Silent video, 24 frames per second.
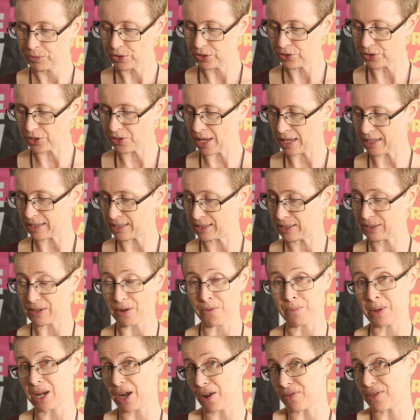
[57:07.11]
so that's,
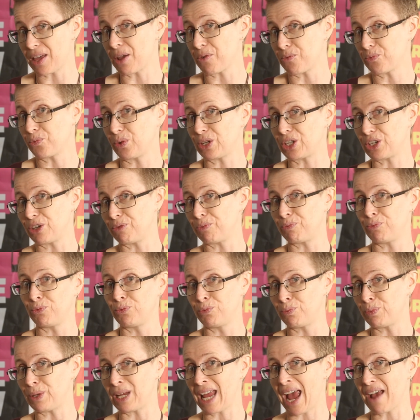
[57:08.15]
I mean, I think we should
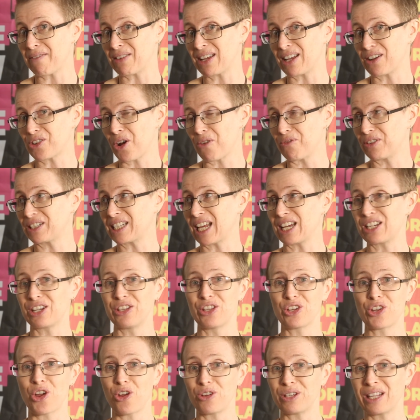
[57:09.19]
be having a conversation
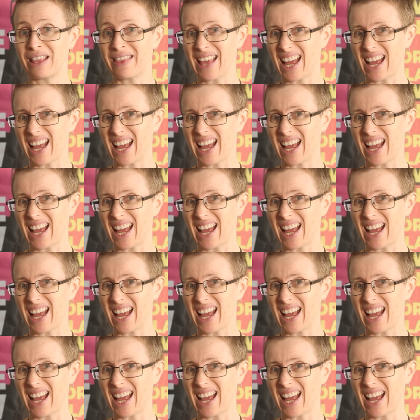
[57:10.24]
that goes in